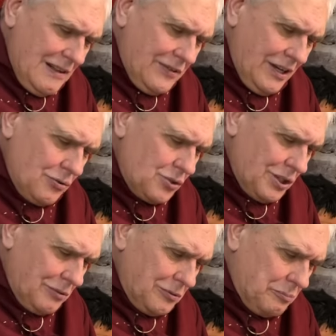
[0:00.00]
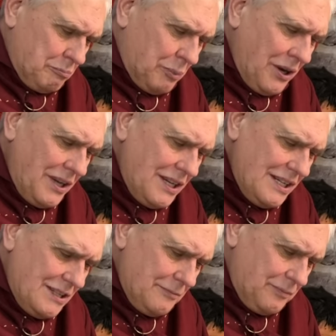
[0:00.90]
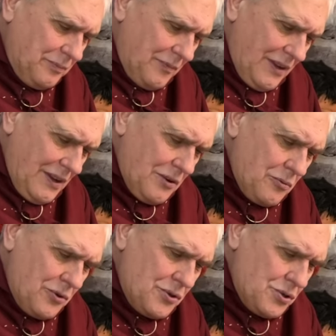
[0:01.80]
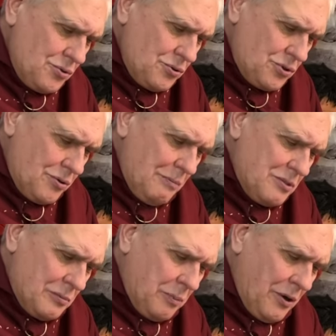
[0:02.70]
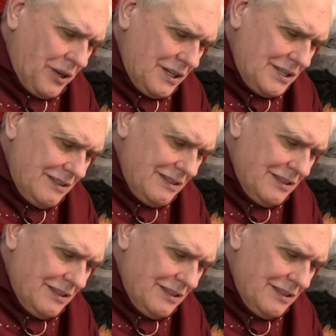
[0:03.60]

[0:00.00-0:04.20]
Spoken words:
Thou shalt bind it with 2 strips upon it